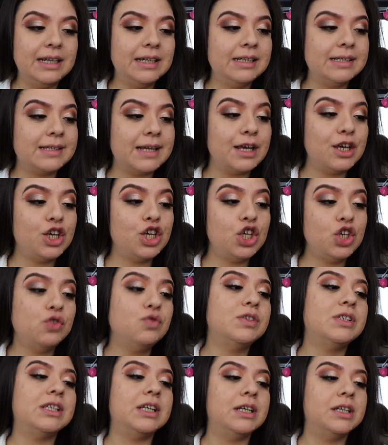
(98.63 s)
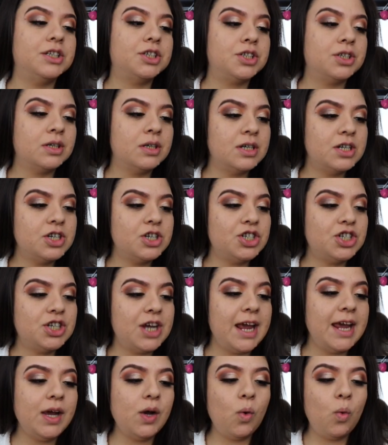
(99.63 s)
says usage,
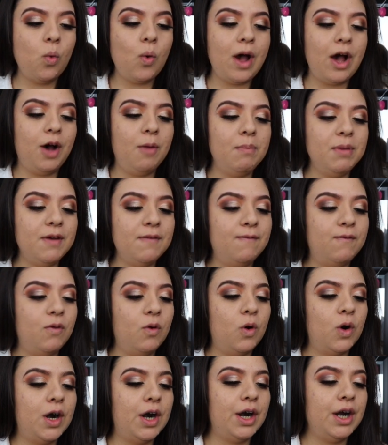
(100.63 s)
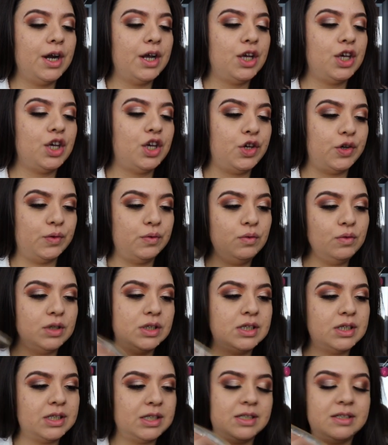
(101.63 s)
shake well before
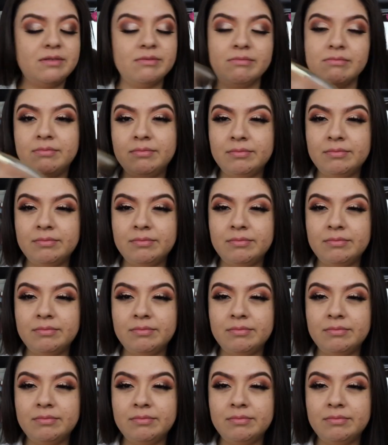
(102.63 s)
use.